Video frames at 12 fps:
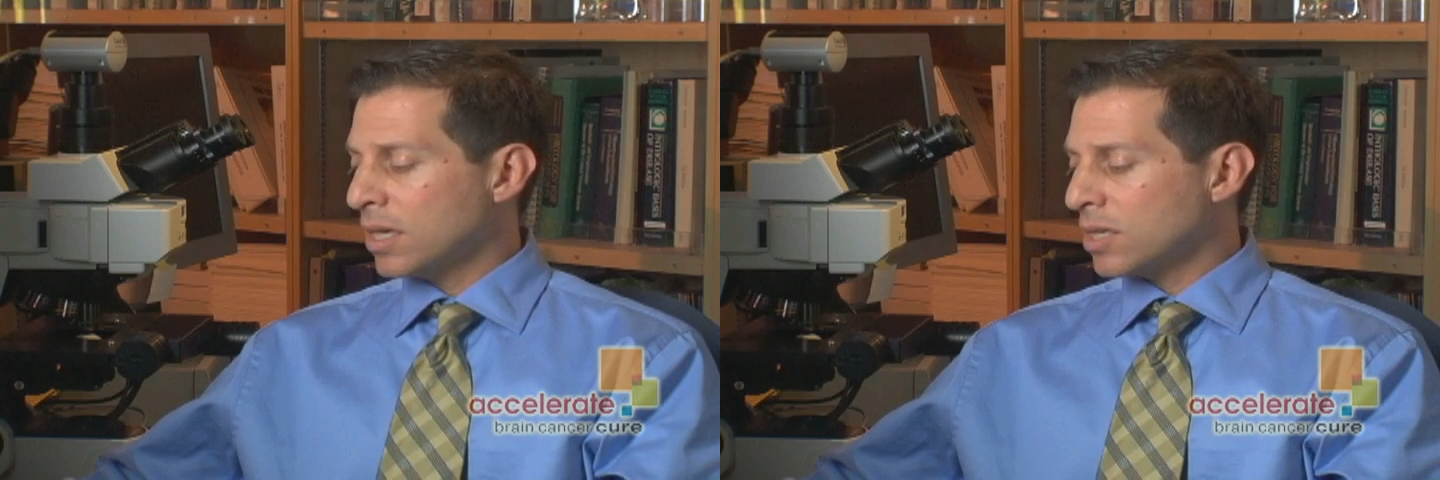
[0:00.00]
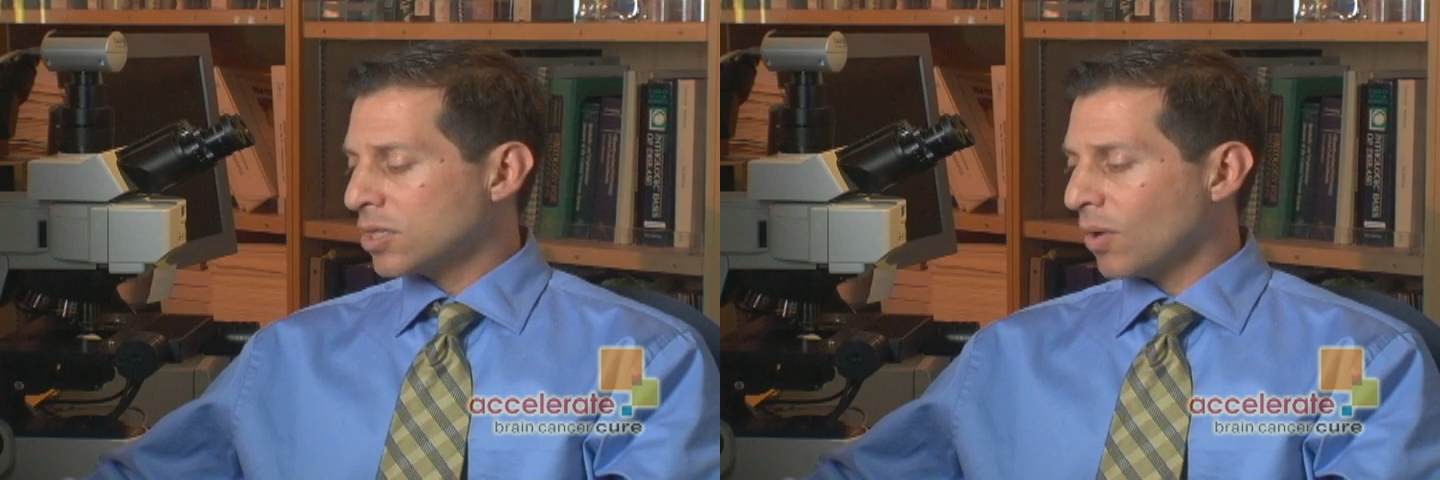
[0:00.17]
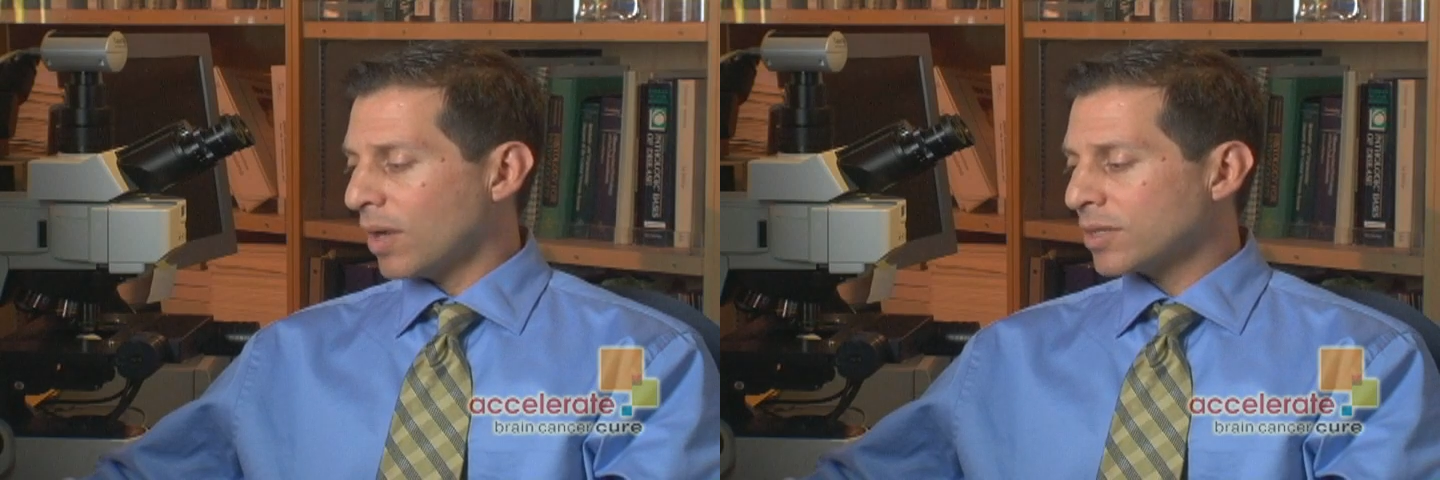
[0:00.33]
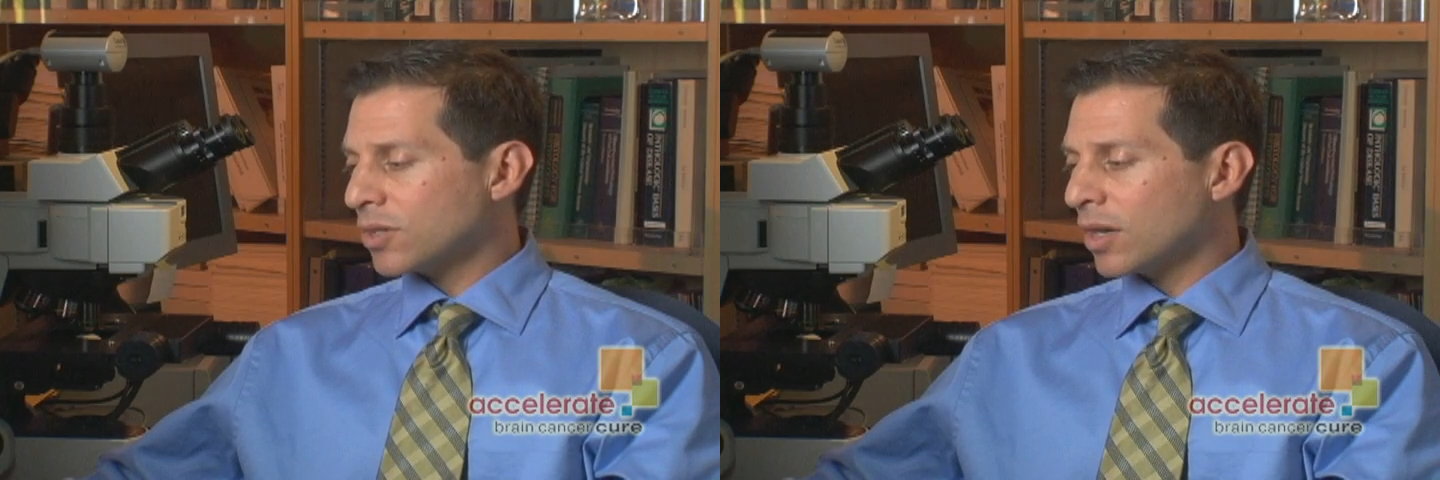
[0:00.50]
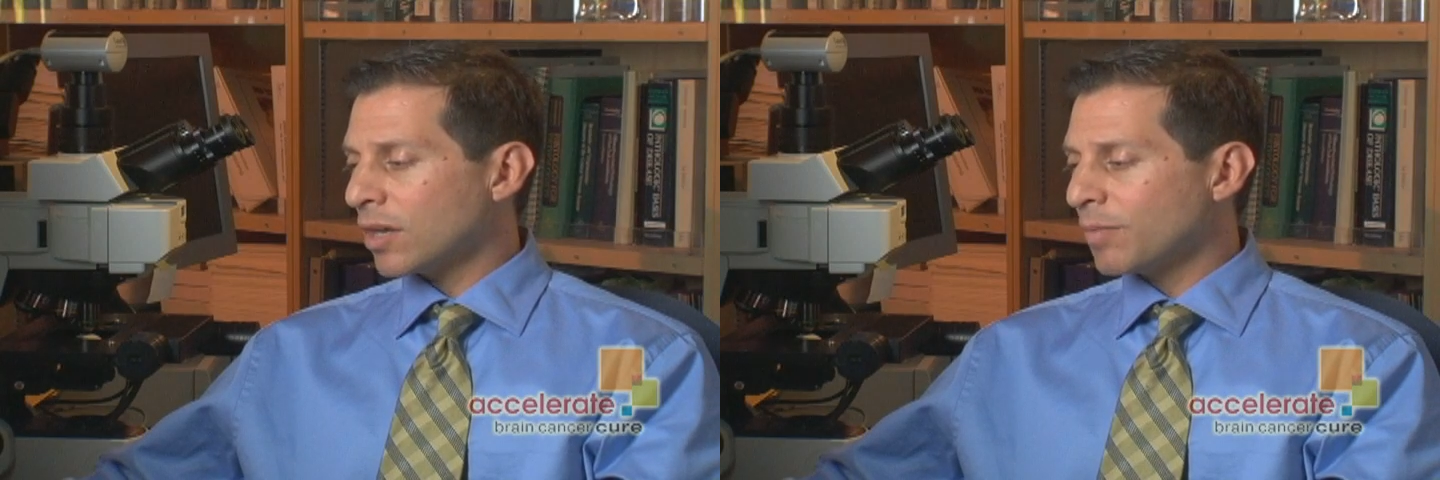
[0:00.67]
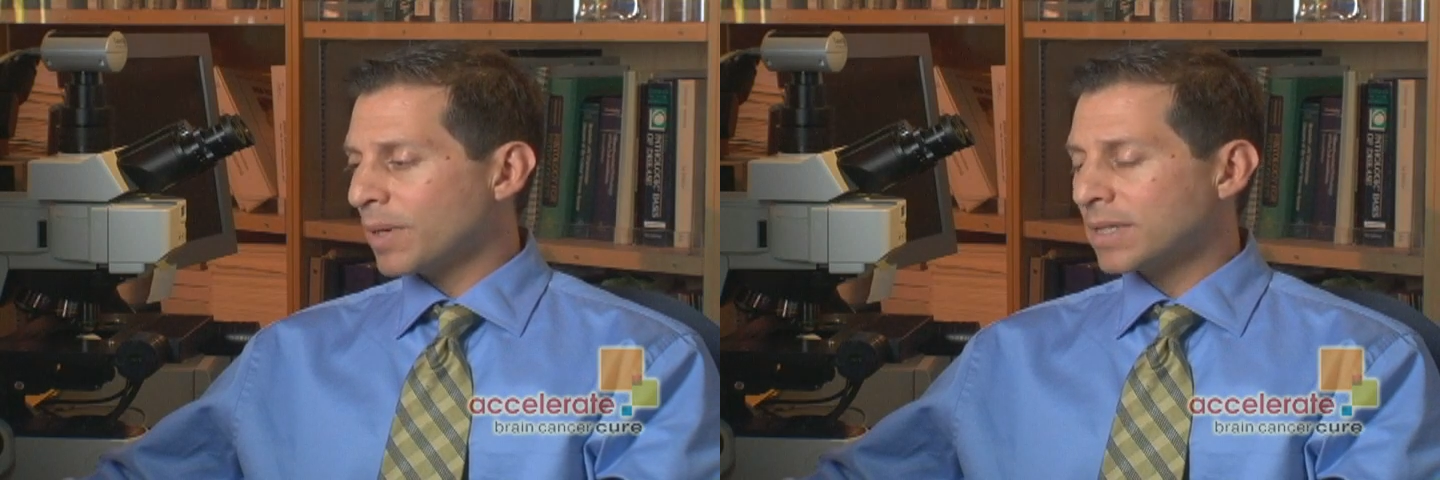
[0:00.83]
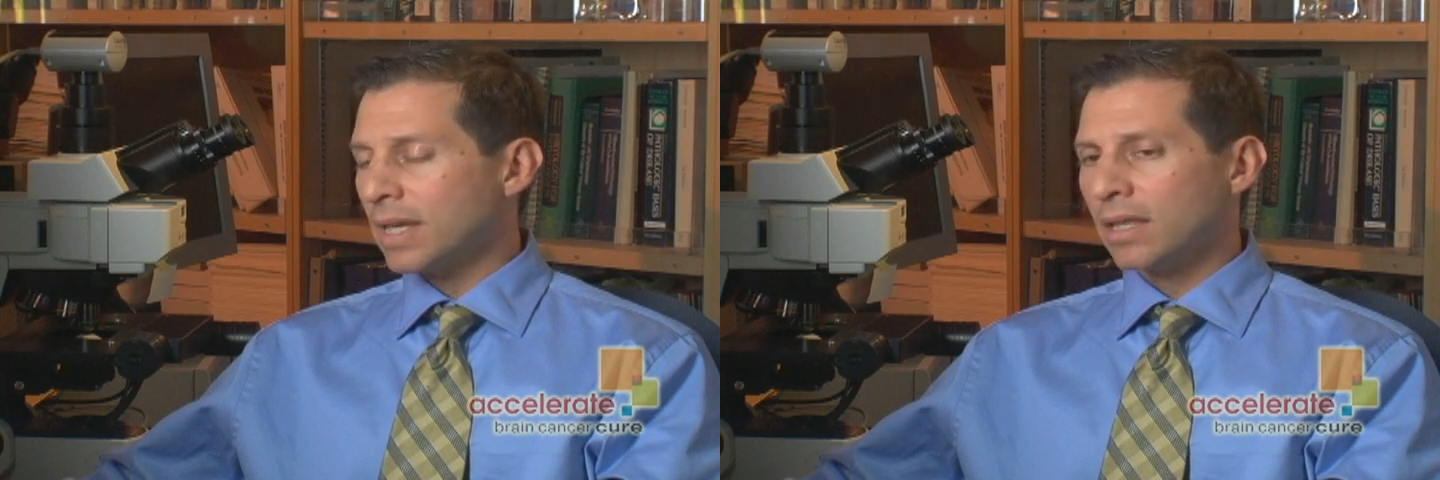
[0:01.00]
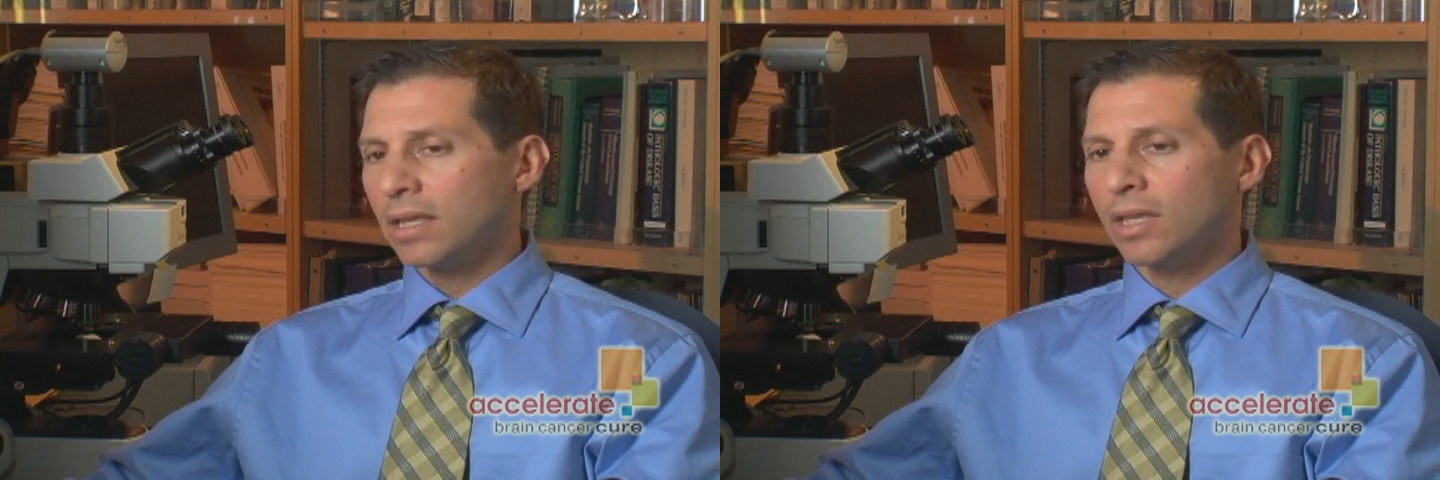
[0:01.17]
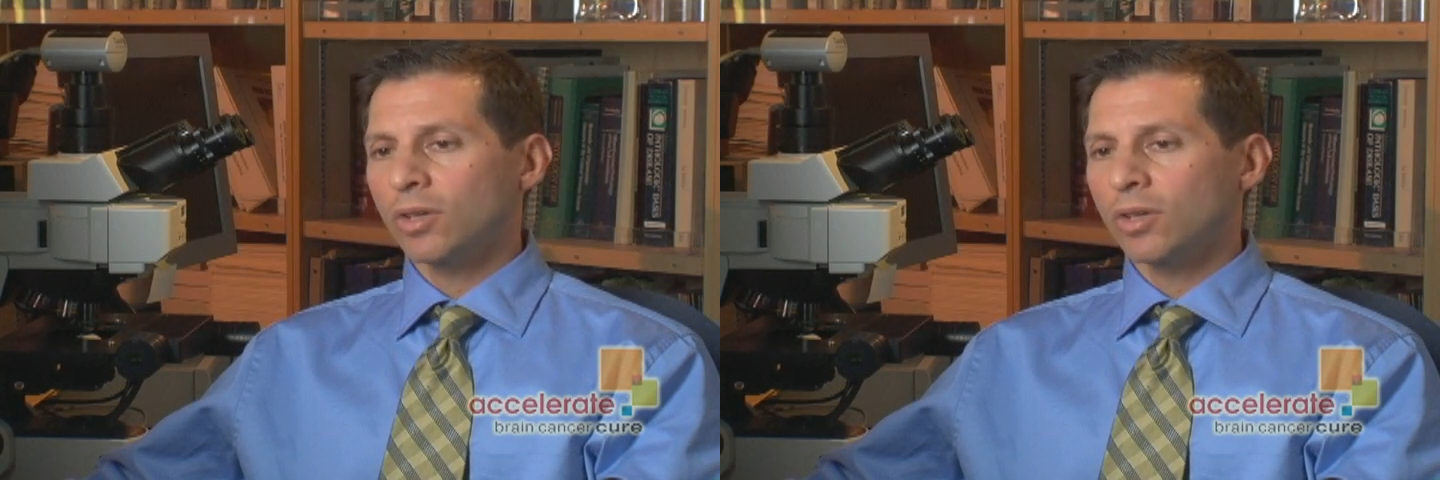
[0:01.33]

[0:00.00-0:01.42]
So I'll start off by telling